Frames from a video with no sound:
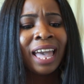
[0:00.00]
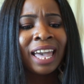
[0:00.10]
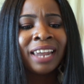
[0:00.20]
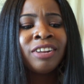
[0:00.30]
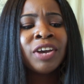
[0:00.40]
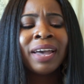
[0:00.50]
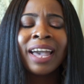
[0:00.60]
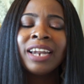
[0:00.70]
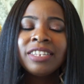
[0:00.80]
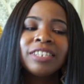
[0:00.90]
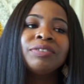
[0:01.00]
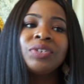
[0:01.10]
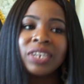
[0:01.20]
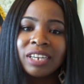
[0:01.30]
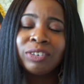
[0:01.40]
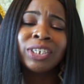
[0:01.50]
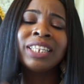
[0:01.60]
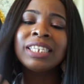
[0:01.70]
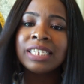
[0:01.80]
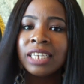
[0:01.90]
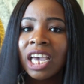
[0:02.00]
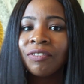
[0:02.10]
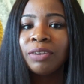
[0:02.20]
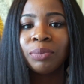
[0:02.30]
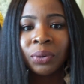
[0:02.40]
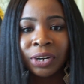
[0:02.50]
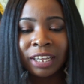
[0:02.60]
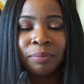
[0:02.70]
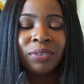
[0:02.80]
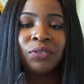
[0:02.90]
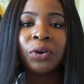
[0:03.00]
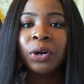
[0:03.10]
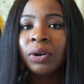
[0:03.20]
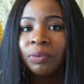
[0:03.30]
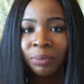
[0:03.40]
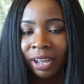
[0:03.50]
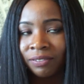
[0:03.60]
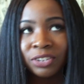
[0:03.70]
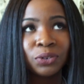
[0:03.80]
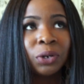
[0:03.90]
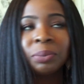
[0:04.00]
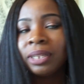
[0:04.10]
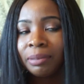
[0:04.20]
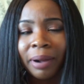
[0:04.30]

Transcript: And you know, I got into the routine of drinking the tea every morning before breakfast or with